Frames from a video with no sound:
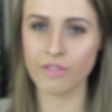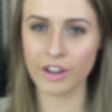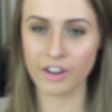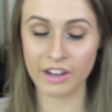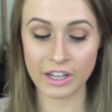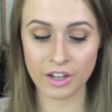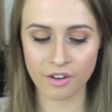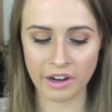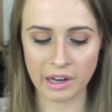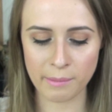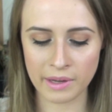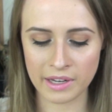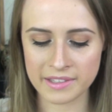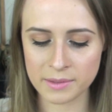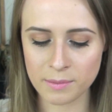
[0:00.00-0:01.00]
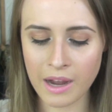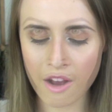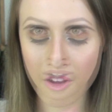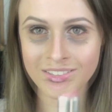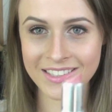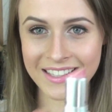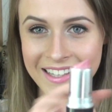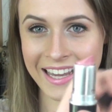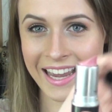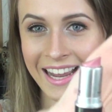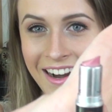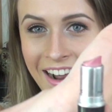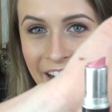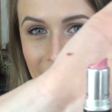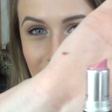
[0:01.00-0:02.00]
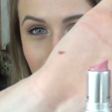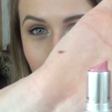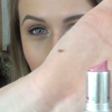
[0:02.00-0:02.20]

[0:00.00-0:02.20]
very creamy as well. Once again, I am